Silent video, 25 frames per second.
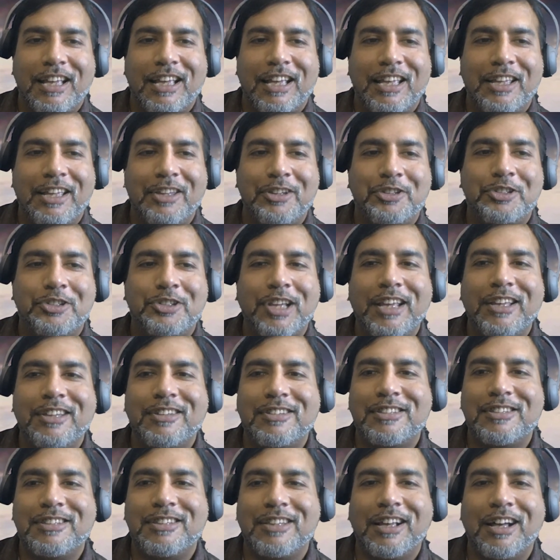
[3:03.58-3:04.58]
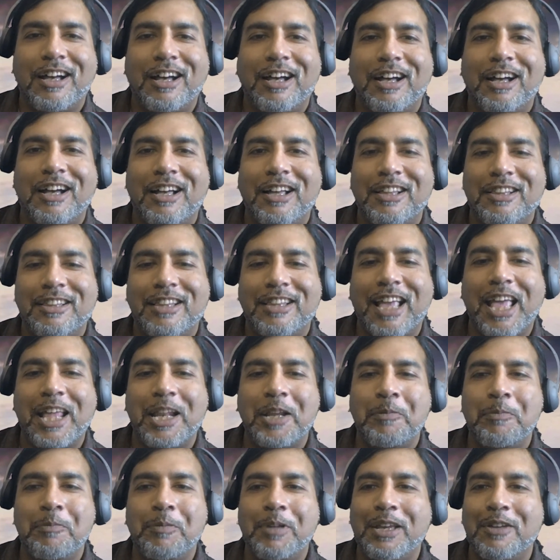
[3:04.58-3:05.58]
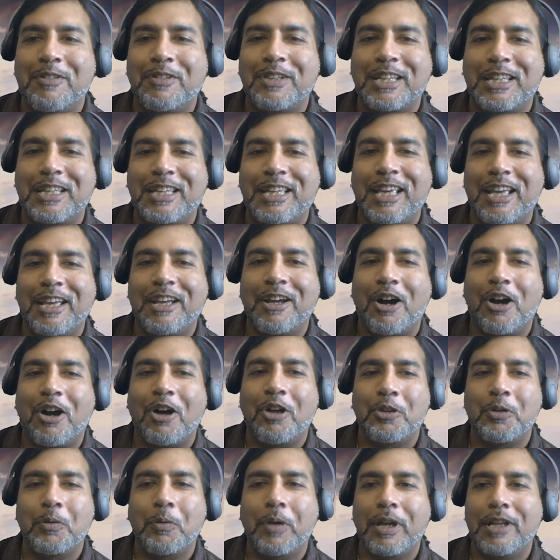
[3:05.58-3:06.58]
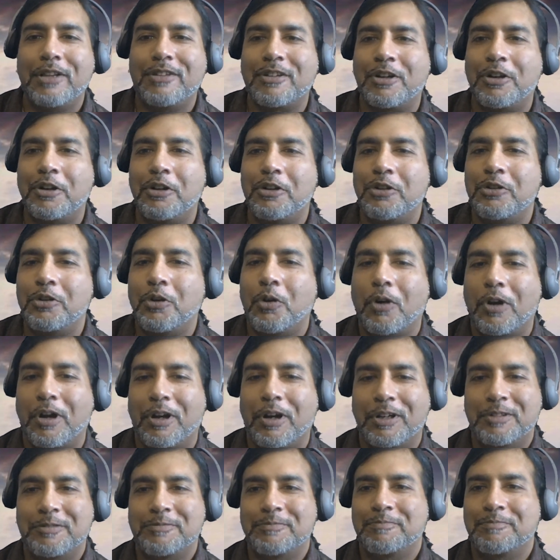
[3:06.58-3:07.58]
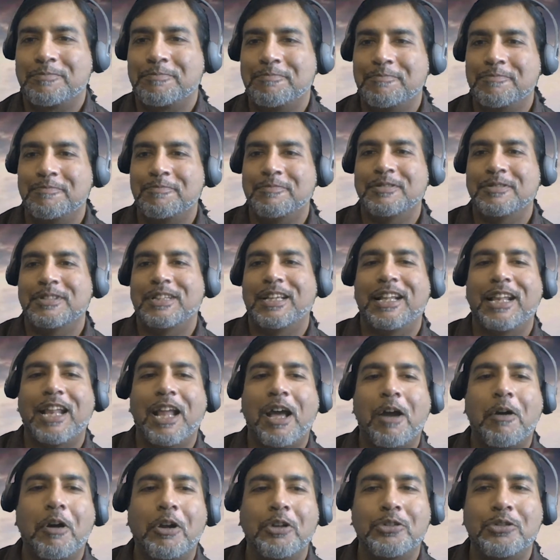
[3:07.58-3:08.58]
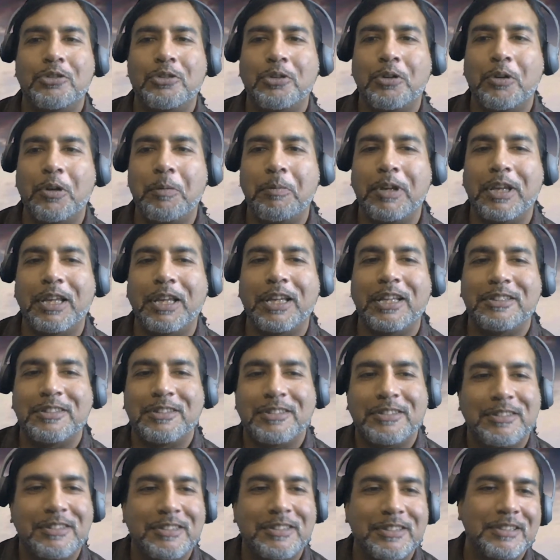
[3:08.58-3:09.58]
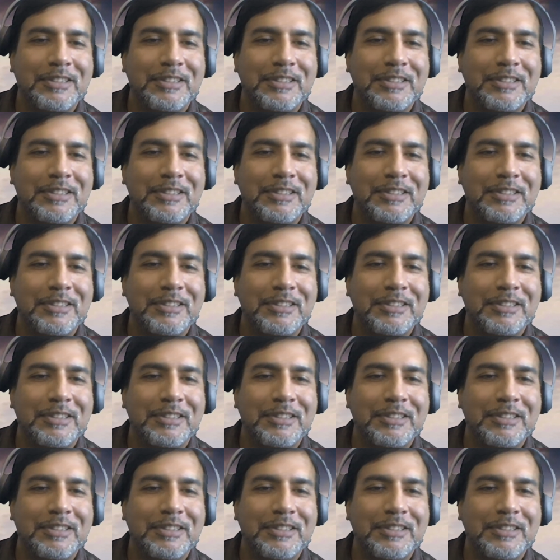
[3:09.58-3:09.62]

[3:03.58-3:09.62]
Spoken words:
He's chased the enemy of the king all the way to her door. And now our story begins.